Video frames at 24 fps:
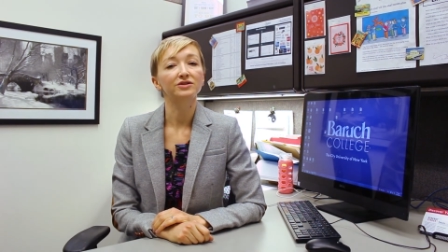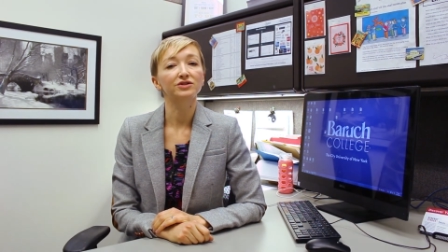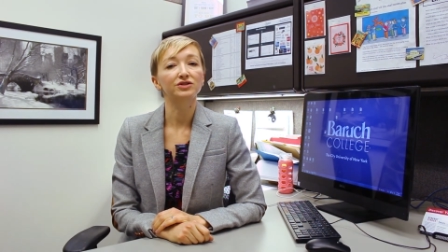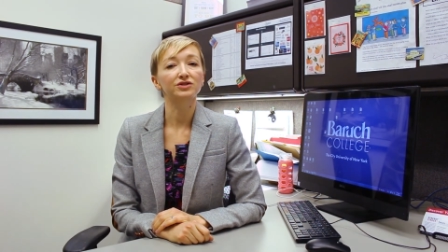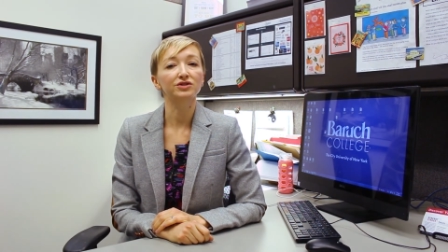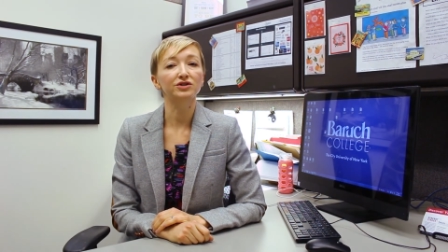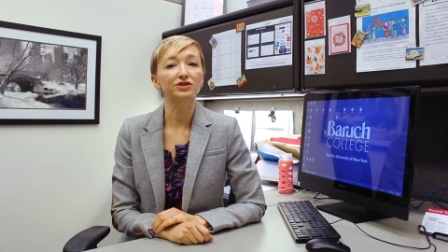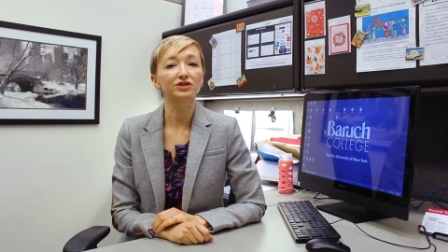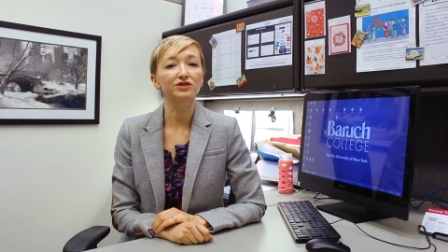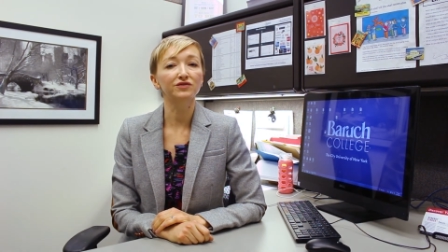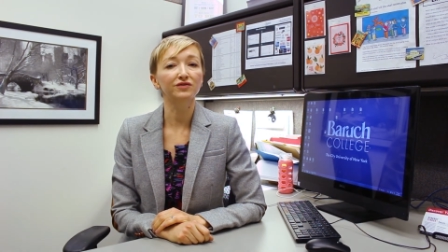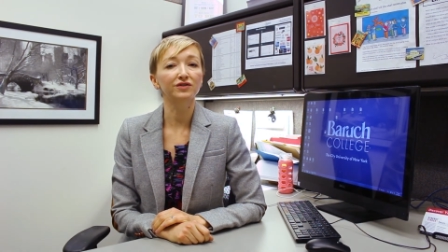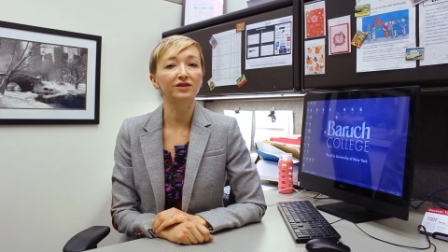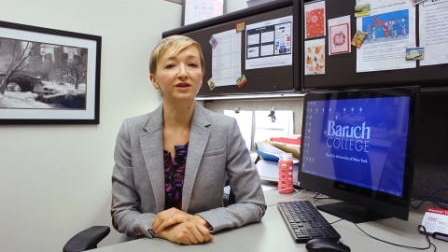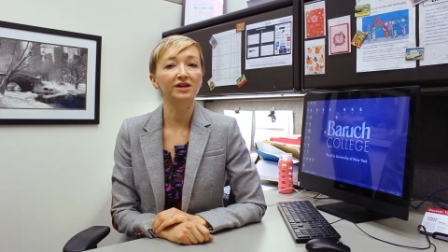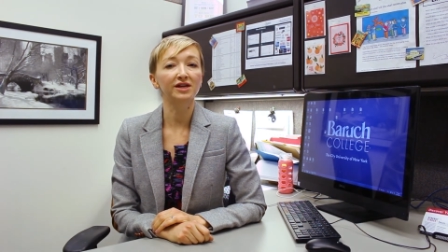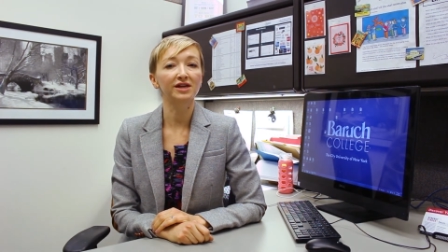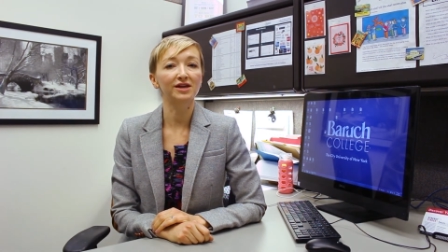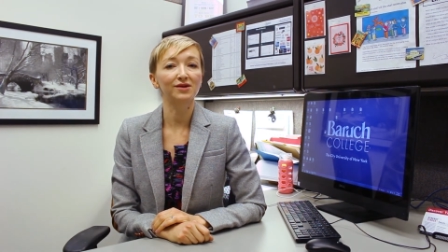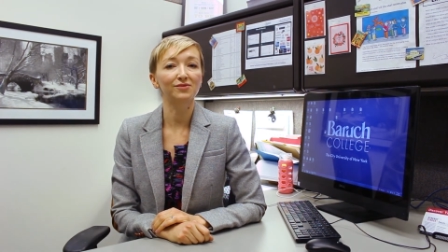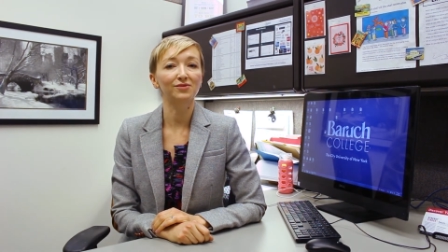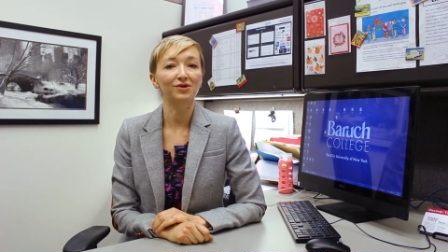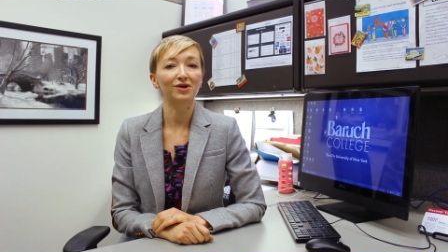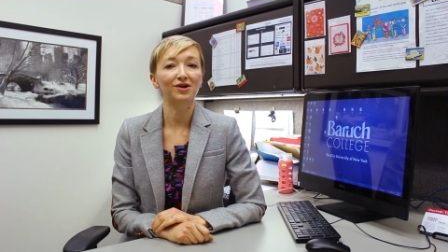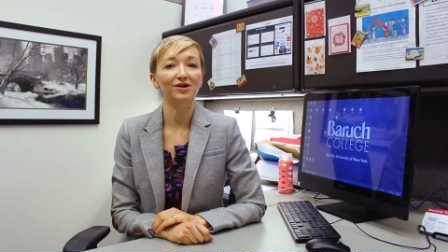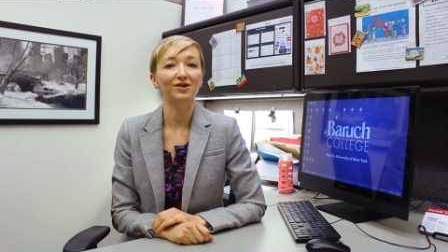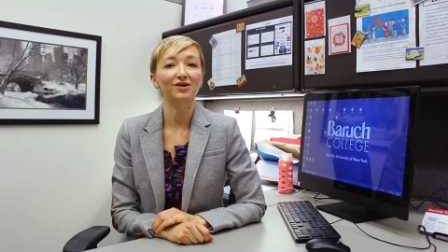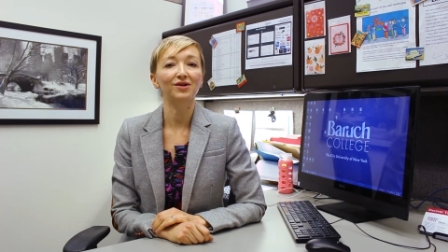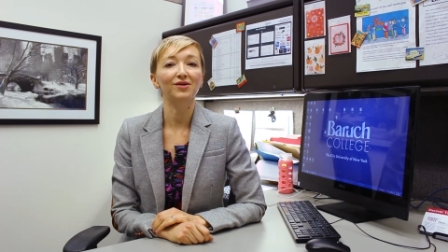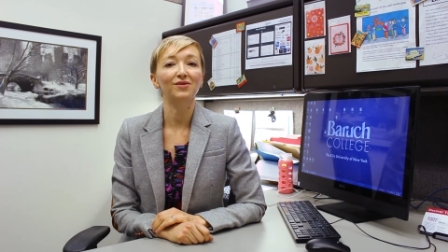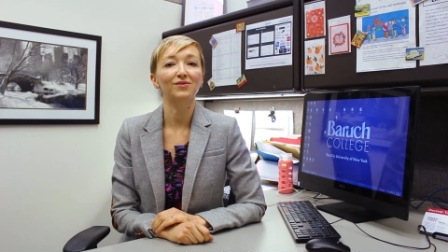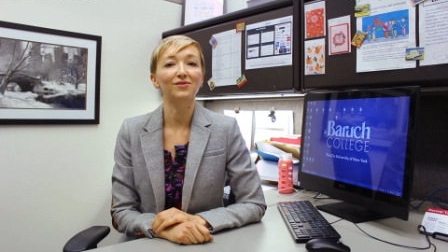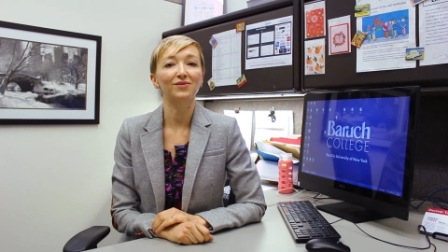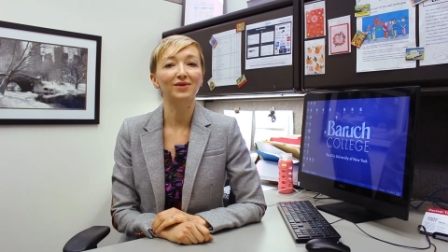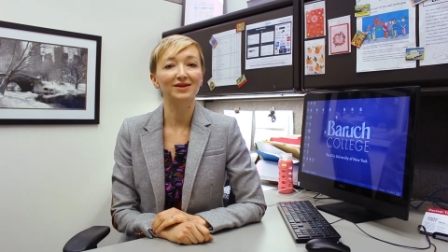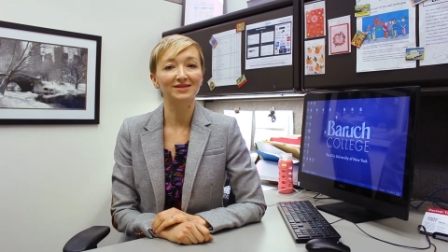Search for the keyword
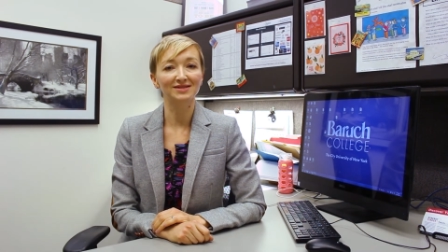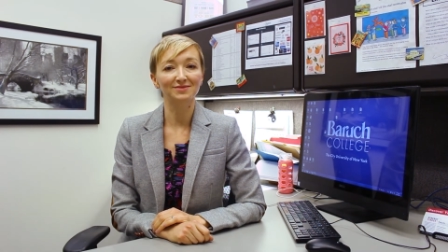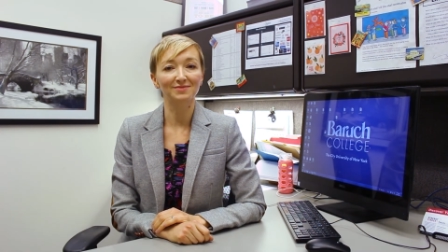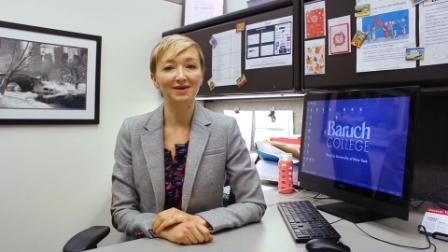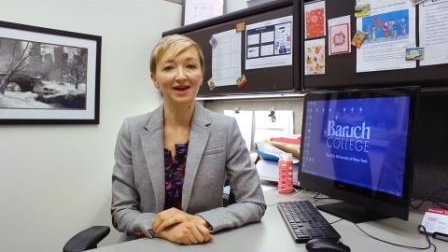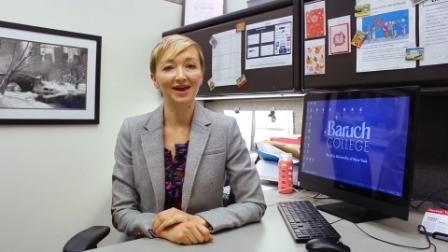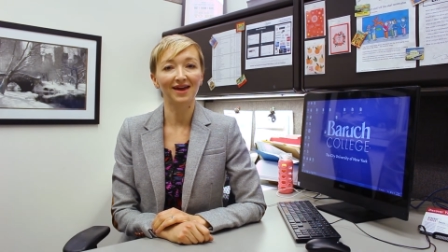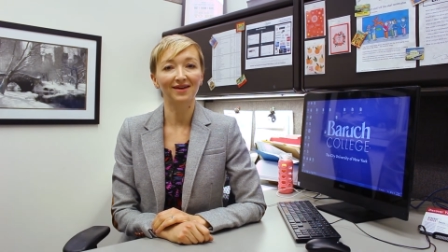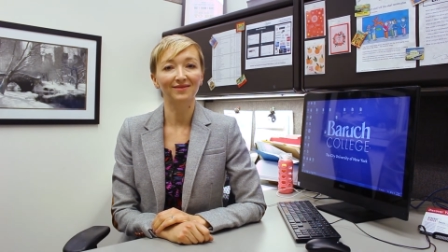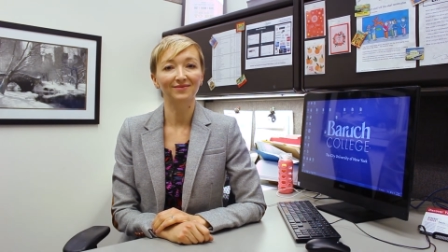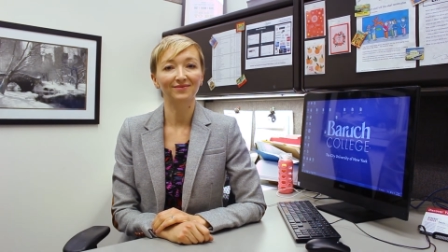resume.